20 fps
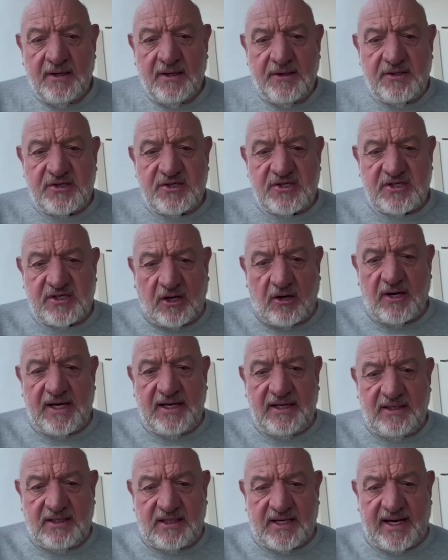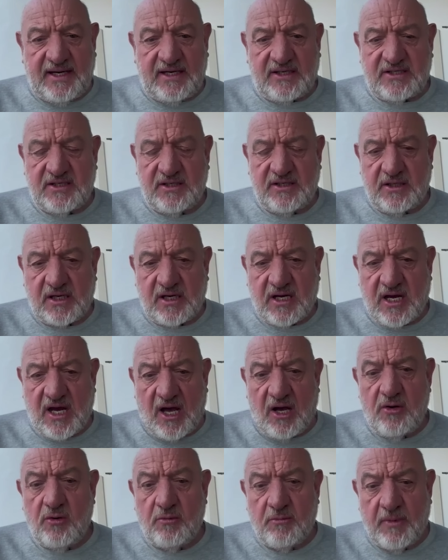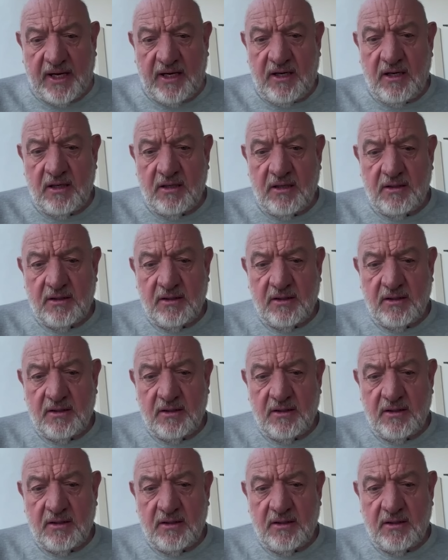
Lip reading: the side decks and the coaming